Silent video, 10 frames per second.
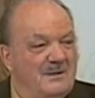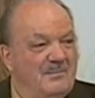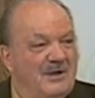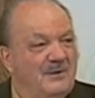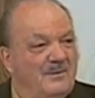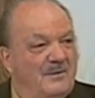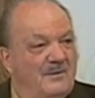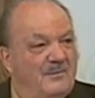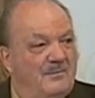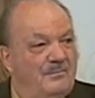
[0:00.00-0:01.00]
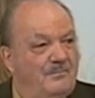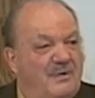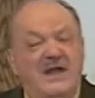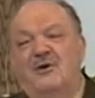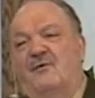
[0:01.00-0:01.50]
But
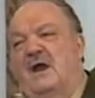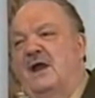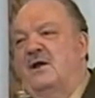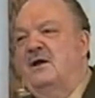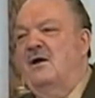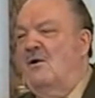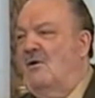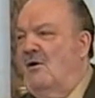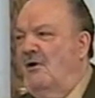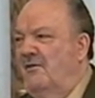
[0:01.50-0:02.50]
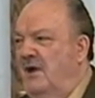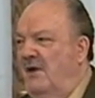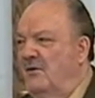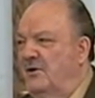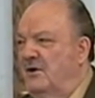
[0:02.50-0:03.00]
Peter and all the
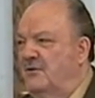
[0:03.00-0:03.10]
other